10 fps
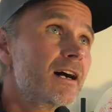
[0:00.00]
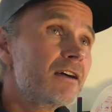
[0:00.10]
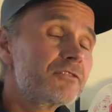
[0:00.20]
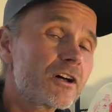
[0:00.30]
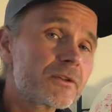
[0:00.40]

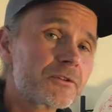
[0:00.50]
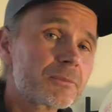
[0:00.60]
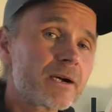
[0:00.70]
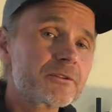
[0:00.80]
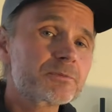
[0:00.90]
I felt it
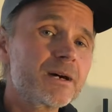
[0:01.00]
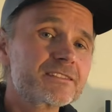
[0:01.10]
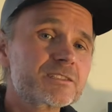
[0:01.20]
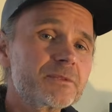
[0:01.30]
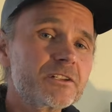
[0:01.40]
was my
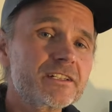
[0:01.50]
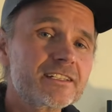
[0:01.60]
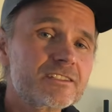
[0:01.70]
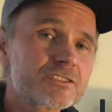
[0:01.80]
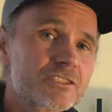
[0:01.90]

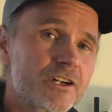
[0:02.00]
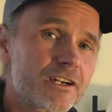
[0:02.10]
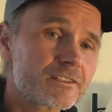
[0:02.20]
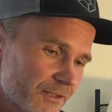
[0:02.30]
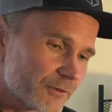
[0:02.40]
responsibility to
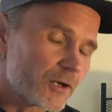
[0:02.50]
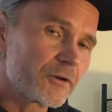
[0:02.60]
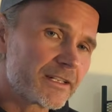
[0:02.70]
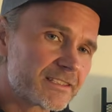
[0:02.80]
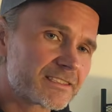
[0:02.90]
start
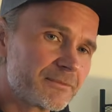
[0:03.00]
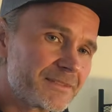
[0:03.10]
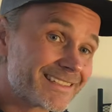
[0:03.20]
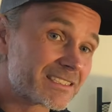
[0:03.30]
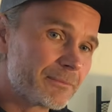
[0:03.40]
throwing some
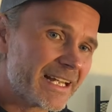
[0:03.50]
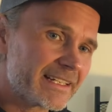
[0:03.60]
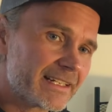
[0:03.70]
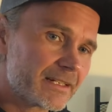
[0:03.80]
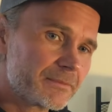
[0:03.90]

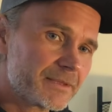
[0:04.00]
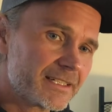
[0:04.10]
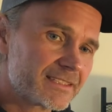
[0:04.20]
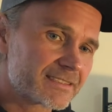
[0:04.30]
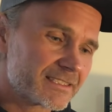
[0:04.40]
Discmania,
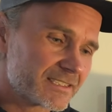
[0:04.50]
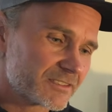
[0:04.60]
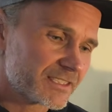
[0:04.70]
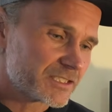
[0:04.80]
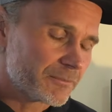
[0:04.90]
because since
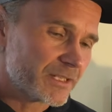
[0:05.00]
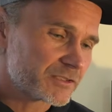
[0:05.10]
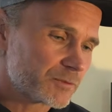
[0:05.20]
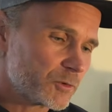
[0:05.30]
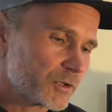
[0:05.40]
they're such a
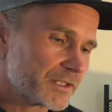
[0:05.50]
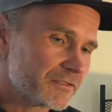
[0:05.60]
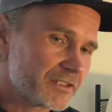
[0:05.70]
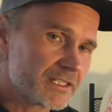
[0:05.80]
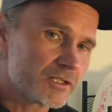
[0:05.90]
big support
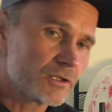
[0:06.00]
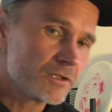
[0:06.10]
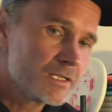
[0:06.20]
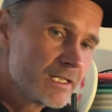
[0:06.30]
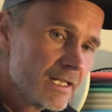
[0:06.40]
of
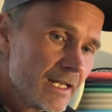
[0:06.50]
Eagle,